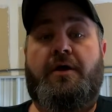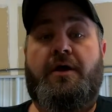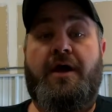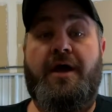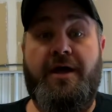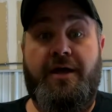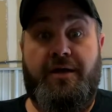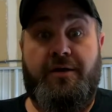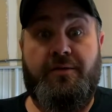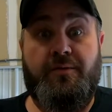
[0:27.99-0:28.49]

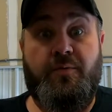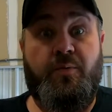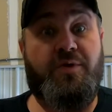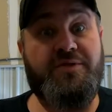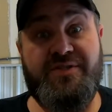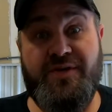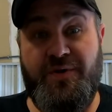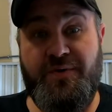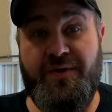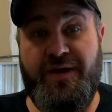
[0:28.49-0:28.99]
Hey,
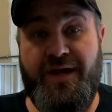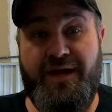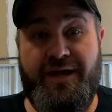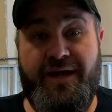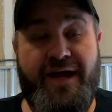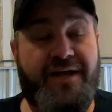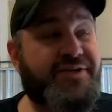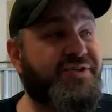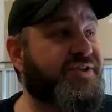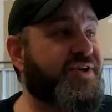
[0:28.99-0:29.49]
what's going on,
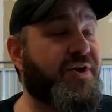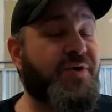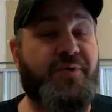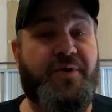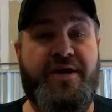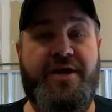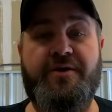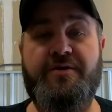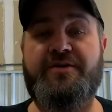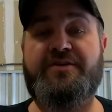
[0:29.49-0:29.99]
guys? So
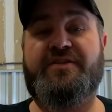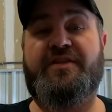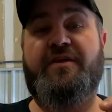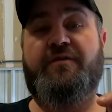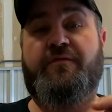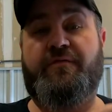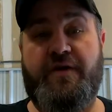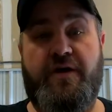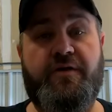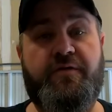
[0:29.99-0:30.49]
here's
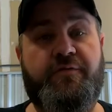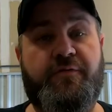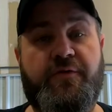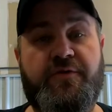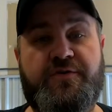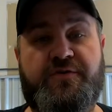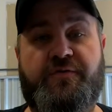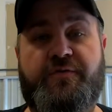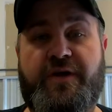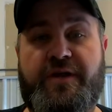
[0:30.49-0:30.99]
the very
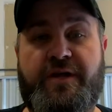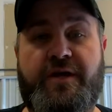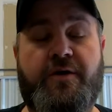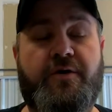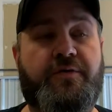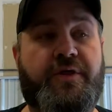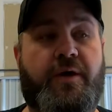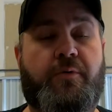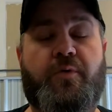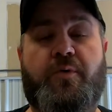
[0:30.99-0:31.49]
first
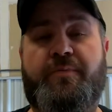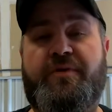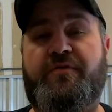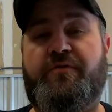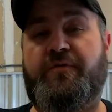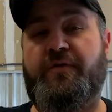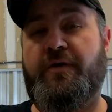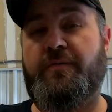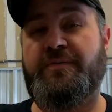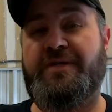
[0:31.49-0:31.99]
video that will be
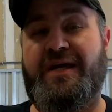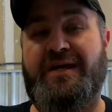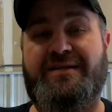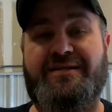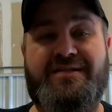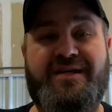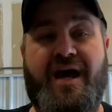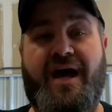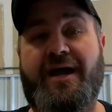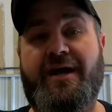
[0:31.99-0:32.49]
filmed
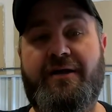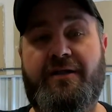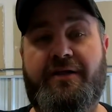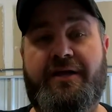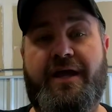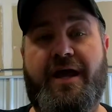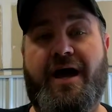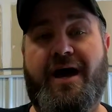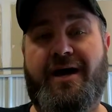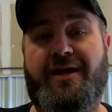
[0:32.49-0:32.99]

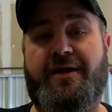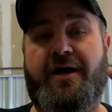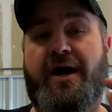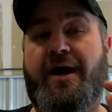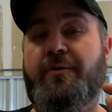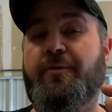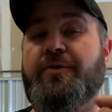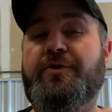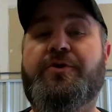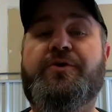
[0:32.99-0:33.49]
entirely on
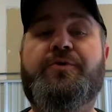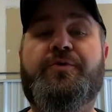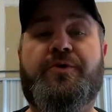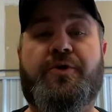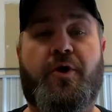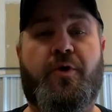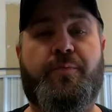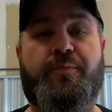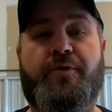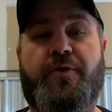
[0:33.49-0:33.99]
our new
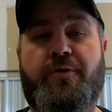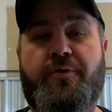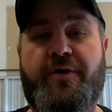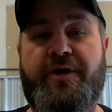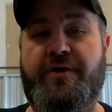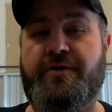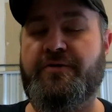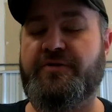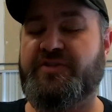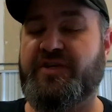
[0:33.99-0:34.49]
GoPro
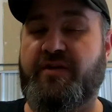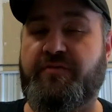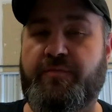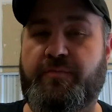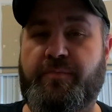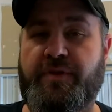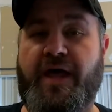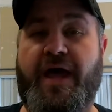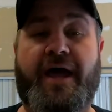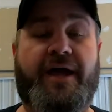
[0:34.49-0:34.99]
Hero
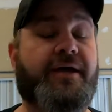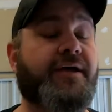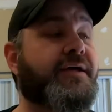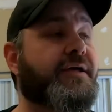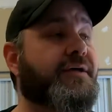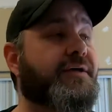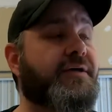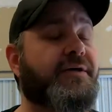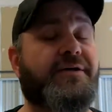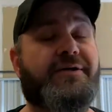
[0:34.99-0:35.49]
7 Black.
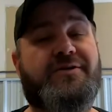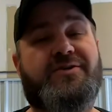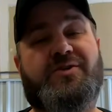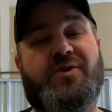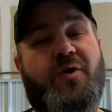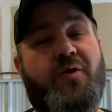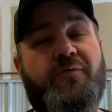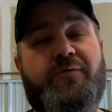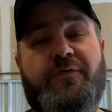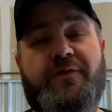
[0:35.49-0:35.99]

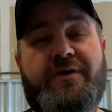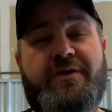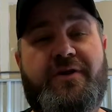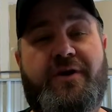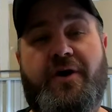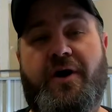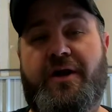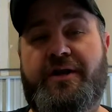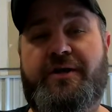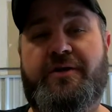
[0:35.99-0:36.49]
So hopefully
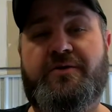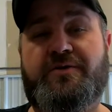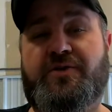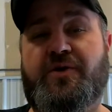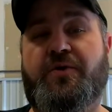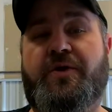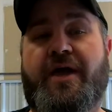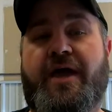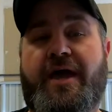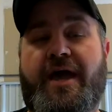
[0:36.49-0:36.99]
the audio is
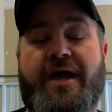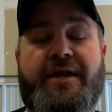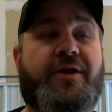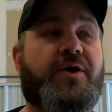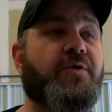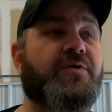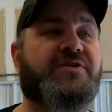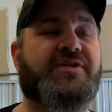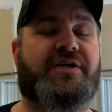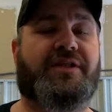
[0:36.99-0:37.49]
okay. I
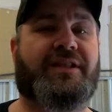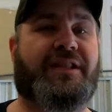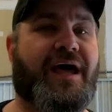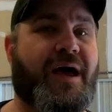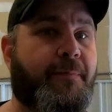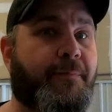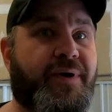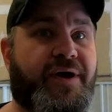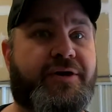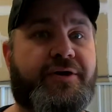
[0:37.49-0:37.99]
know it's a
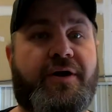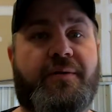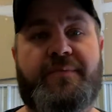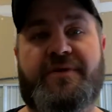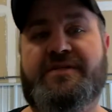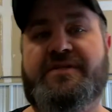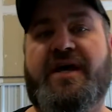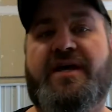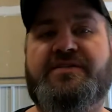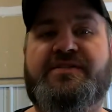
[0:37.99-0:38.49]
lot better. I've
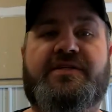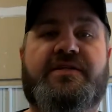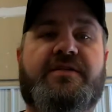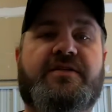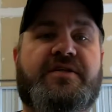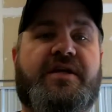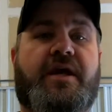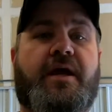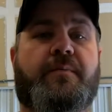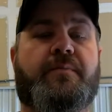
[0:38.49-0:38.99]
been testing
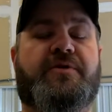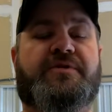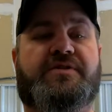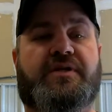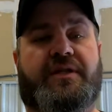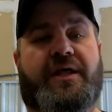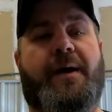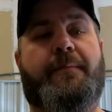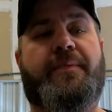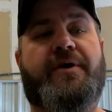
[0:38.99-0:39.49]
this camera. It's
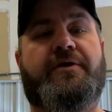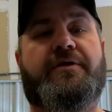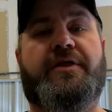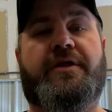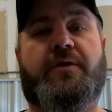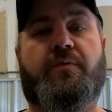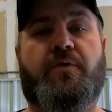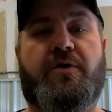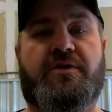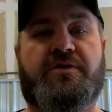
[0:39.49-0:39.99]
a lot better
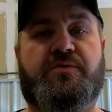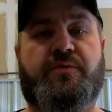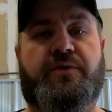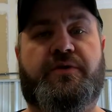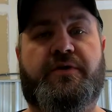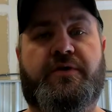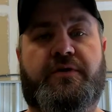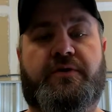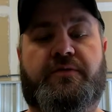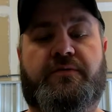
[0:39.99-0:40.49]
than it was
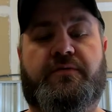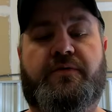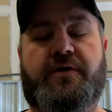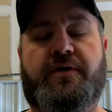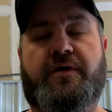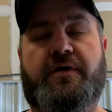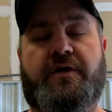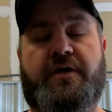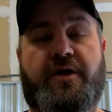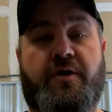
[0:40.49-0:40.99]
with
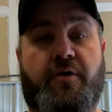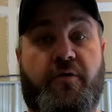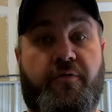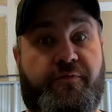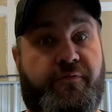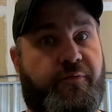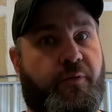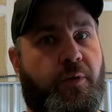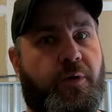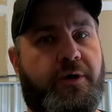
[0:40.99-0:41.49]
the Hero
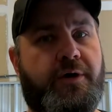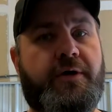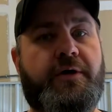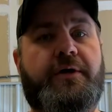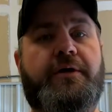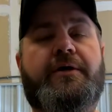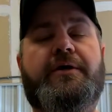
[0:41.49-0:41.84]
4.